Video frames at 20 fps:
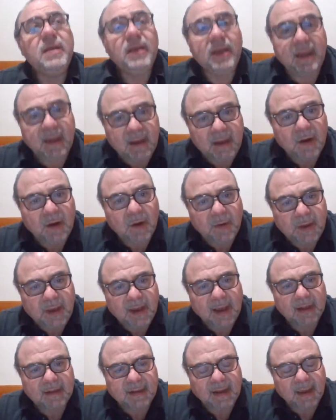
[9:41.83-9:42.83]
you know, he
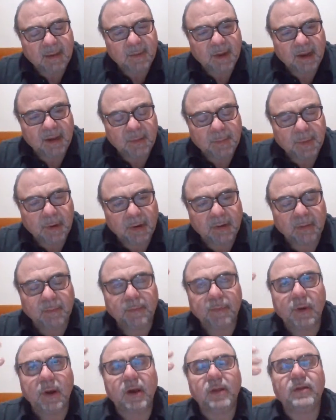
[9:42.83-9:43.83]
got the gimmick of the Brooklyn
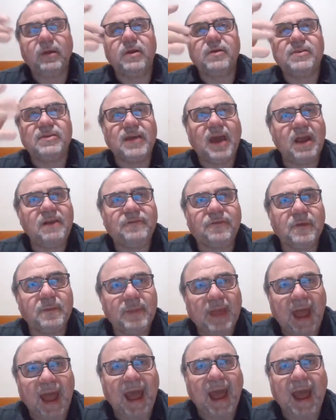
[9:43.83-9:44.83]
Brawler. Aside from
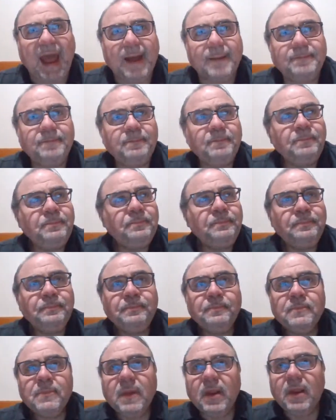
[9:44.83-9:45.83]
that,
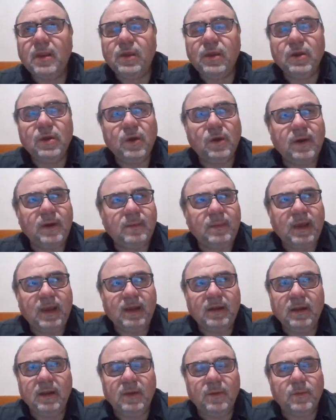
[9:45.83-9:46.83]
you know what I
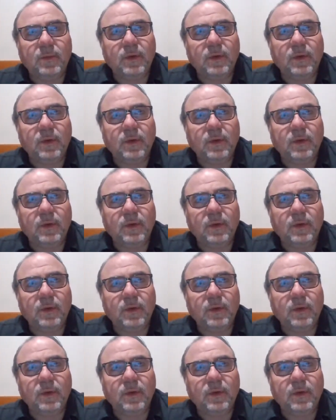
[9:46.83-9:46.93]
mean?